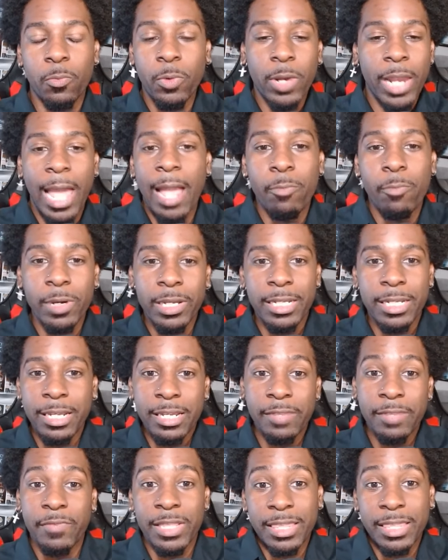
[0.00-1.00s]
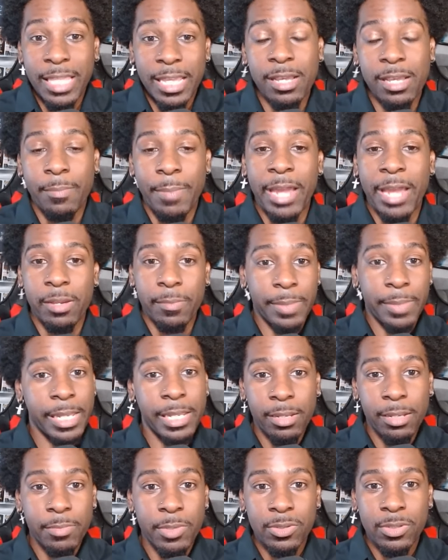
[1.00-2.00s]
Well, I really didn't even think about it
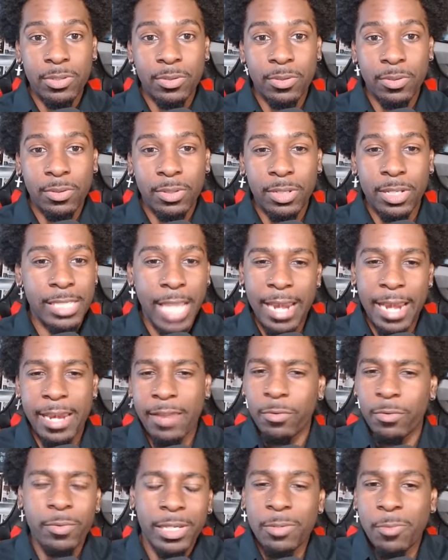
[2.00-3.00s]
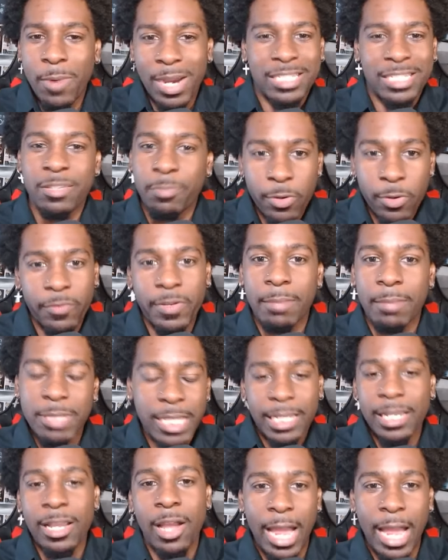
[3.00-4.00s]
being a musical because I never really watched the movie. I'm
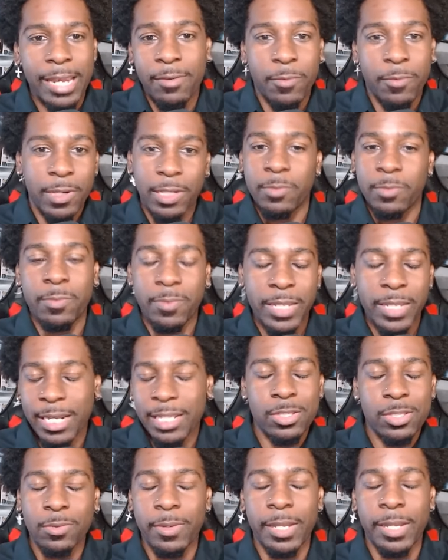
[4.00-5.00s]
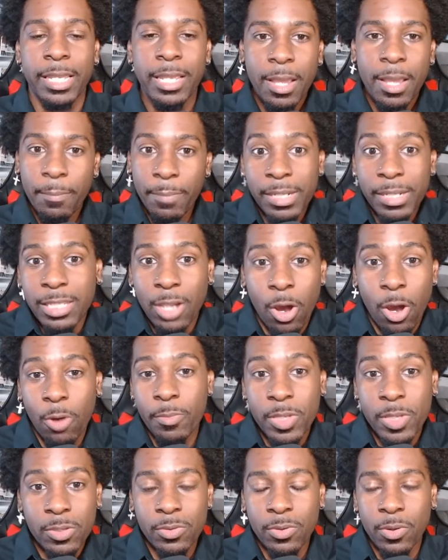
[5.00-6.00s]
telling y'all, I didn't really get into it. But it's a whole
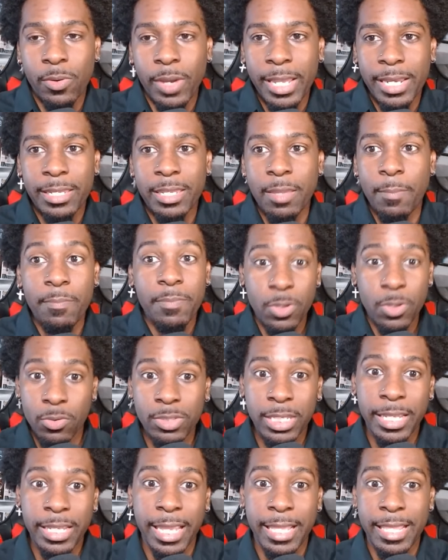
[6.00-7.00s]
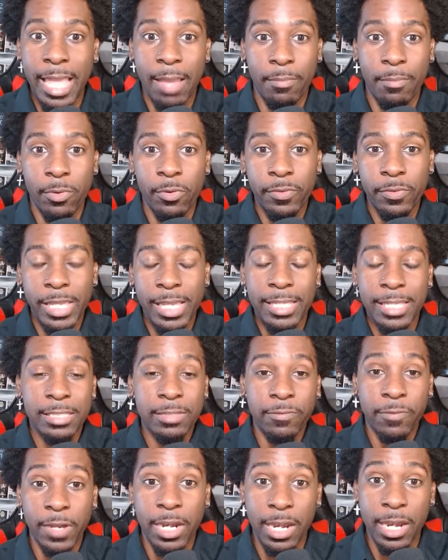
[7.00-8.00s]
musical, and the music in that movie is
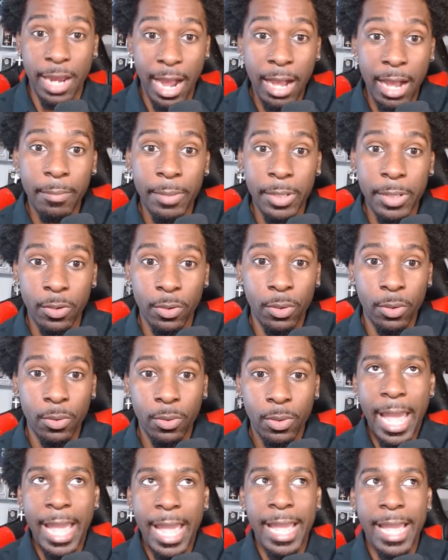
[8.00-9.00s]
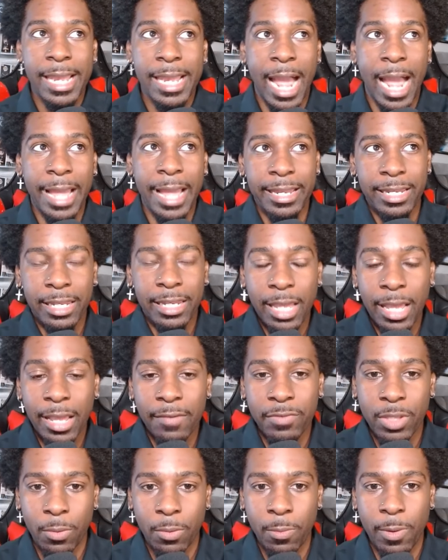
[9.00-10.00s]
phenomenal. And I
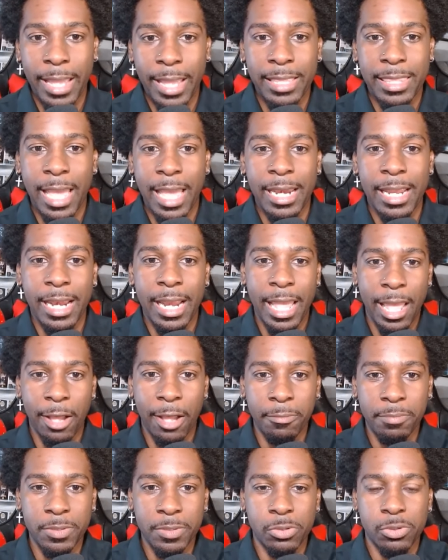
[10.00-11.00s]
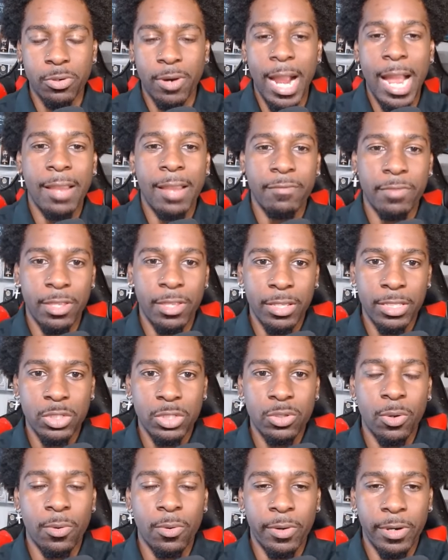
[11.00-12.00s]
love the way that it helps drive the
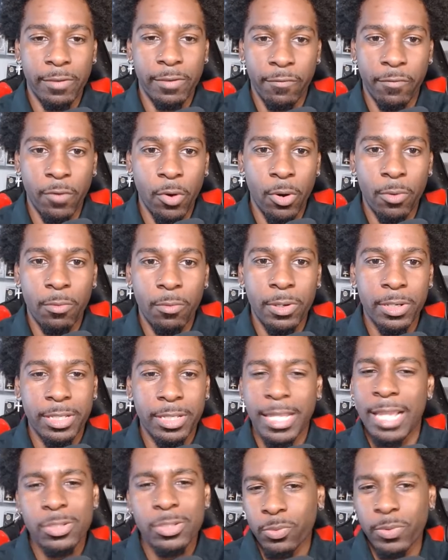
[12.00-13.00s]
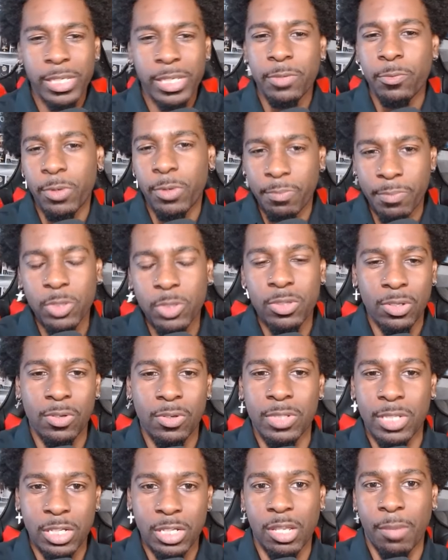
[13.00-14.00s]
story forward. That's really what
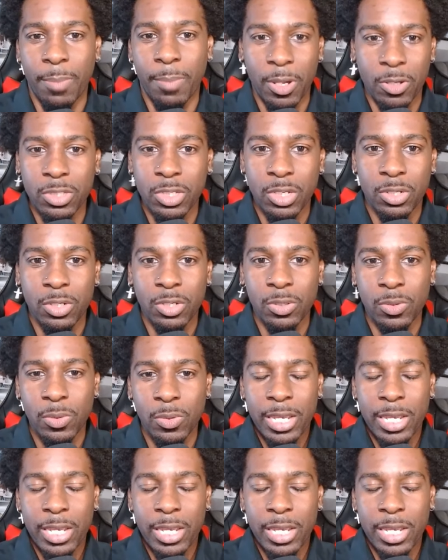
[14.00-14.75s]
musicals are supposed to do.